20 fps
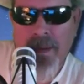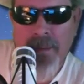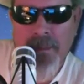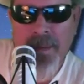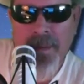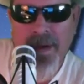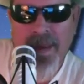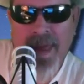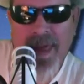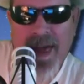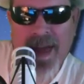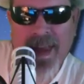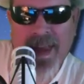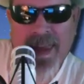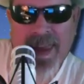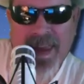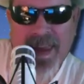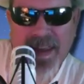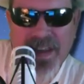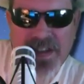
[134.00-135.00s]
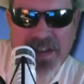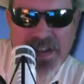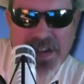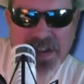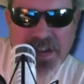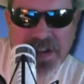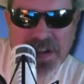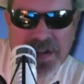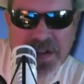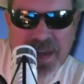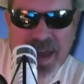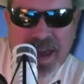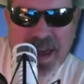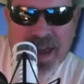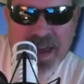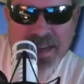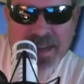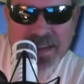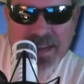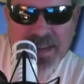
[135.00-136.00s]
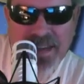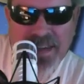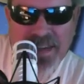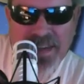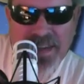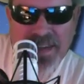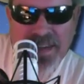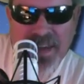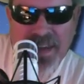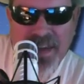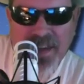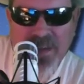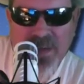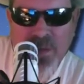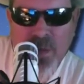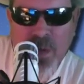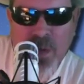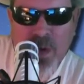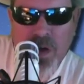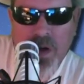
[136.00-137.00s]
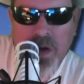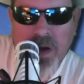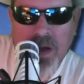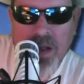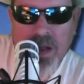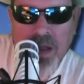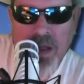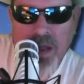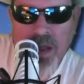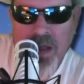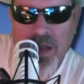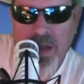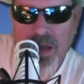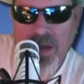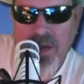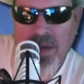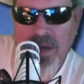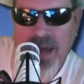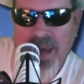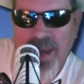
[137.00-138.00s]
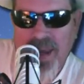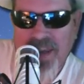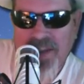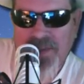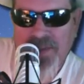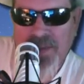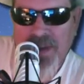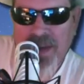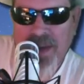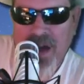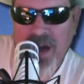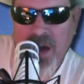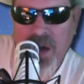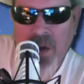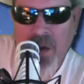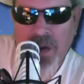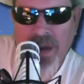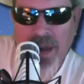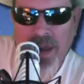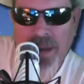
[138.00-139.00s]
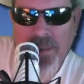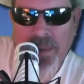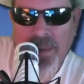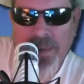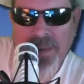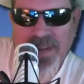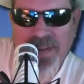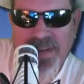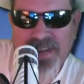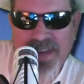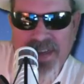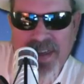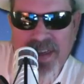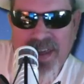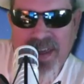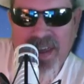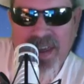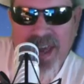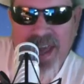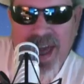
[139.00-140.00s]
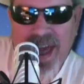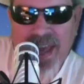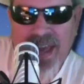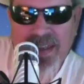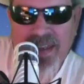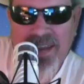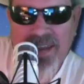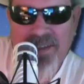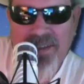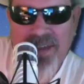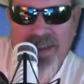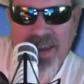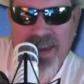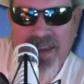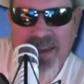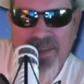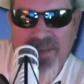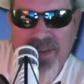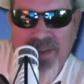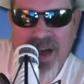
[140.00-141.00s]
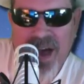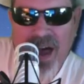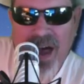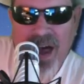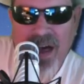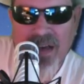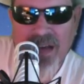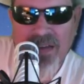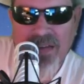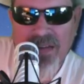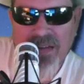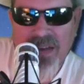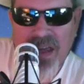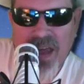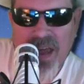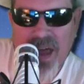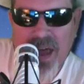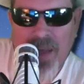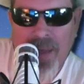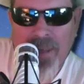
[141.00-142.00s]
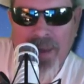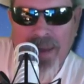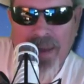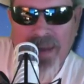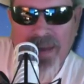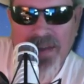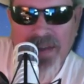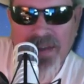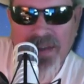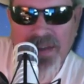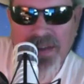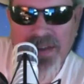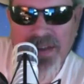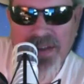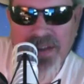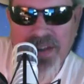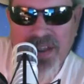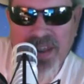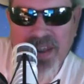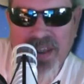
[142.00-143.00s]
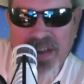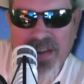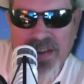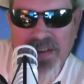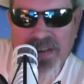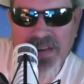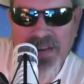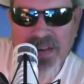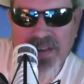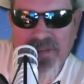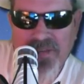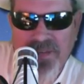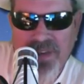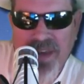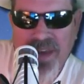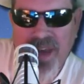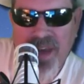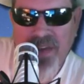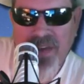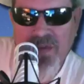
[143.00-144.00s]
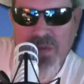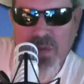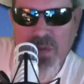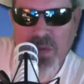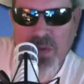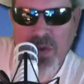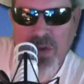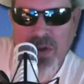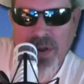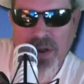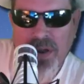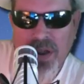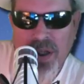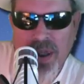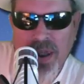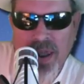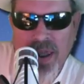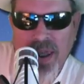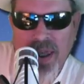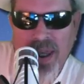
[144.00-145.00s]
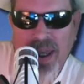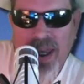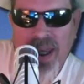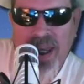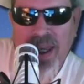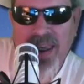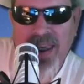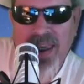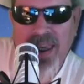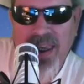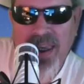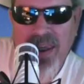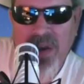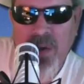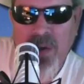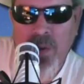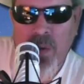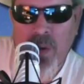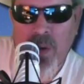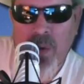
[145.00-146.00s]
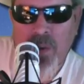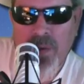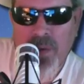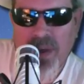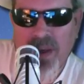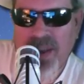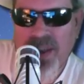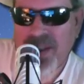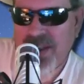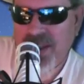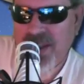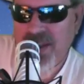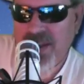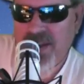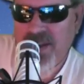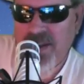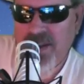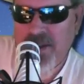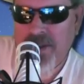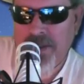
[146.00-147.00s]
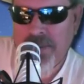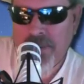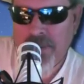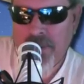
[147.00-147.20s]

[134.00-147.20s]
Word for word: But I can assure you guys that this does work. You got HBO, you got BBC, ITV, Fox. I mean, it just list just got VH1. Anything you want, it's in here.